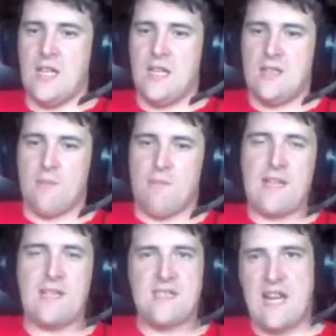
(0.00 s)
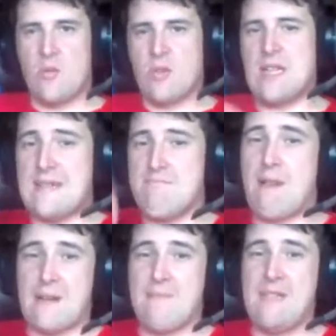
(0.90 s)
The best network in my
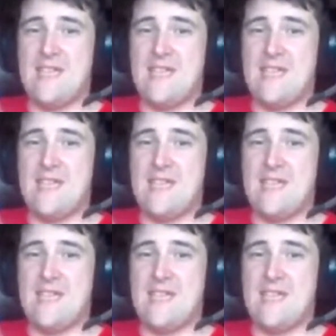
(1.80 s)
meal